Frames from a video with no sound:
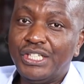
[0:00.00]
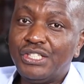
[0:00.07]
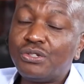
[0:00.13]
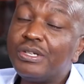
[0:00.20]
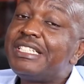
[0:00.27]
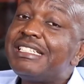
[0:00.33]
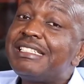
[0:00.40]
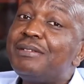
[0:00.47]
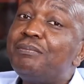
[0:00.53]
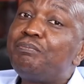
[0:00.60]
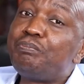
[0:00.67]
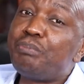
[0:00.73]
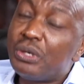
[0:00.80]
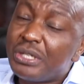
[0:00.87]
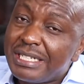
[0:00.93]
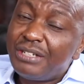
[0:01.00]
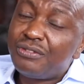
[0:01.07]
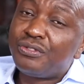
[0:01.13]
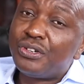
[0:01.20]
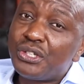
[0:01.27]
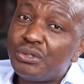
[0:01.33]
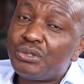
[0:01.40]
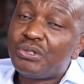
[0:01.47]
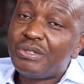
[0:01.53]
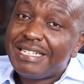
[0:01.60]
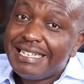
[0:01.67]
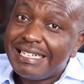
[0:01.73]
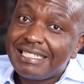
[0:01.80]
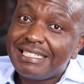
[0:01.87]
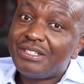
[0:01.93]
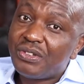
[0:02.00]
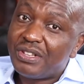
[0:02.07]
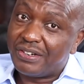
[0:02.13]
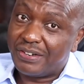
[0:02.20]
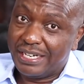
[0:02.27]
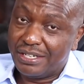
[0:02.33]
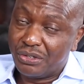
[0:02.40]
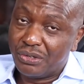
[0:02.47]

So it is important for you to get into the right